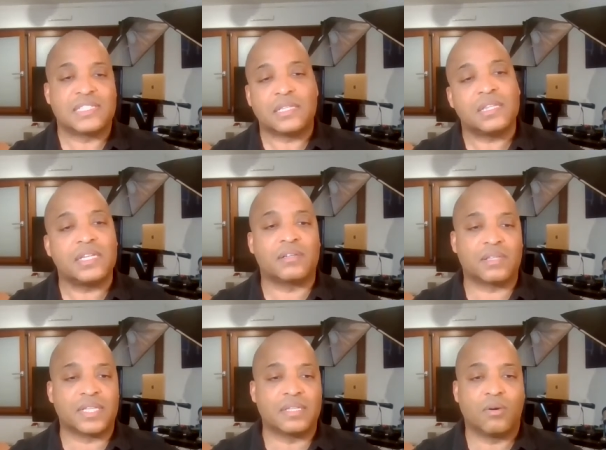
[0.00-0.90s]
is
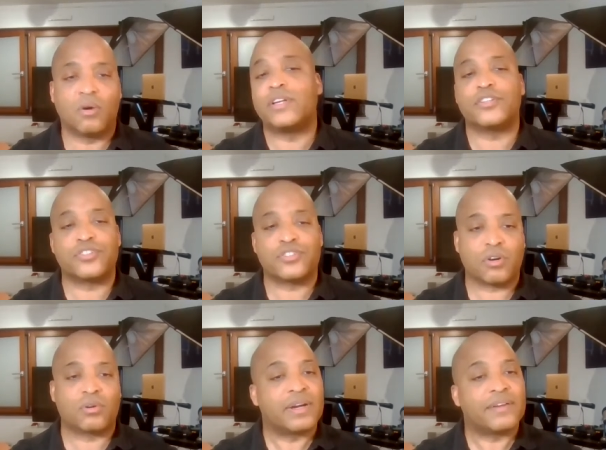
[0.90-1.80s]
literally on your
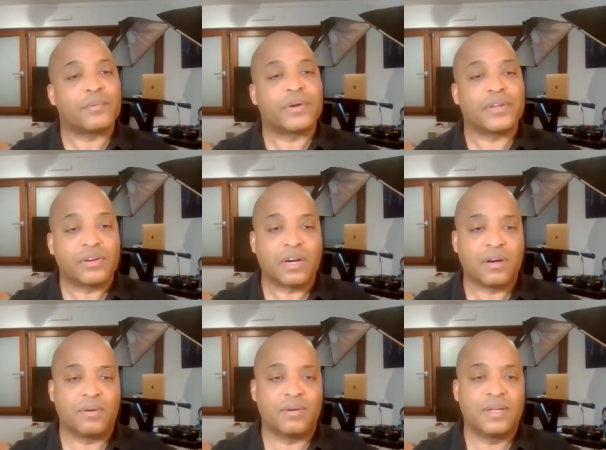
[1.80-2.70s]
shoulder everywhere you
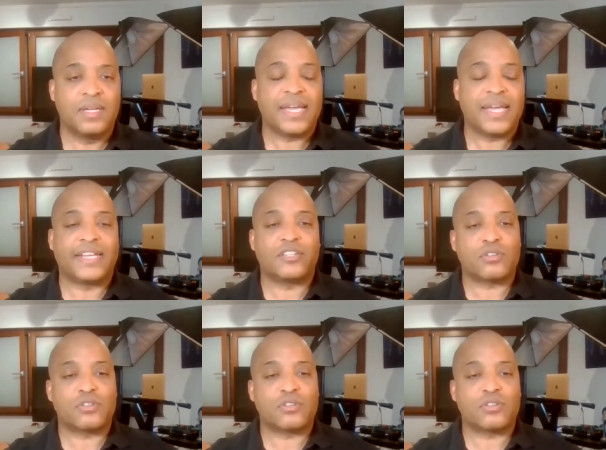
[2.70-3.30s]
go, and it right.